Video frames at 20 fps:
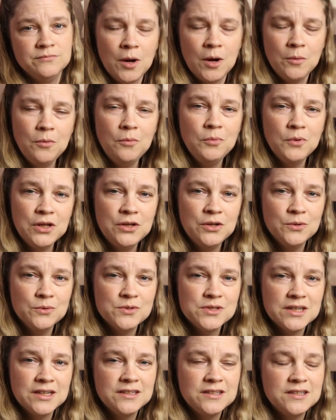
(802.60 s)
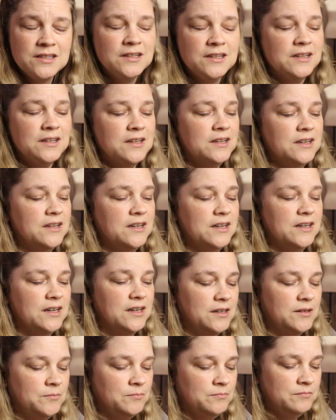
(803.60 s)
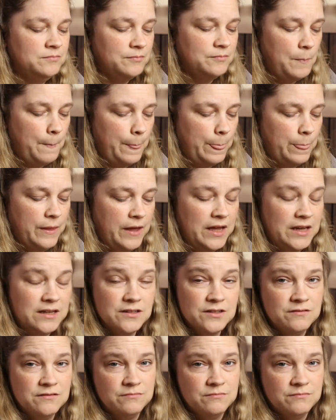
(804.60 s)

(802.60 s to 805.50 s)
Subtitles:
use it, and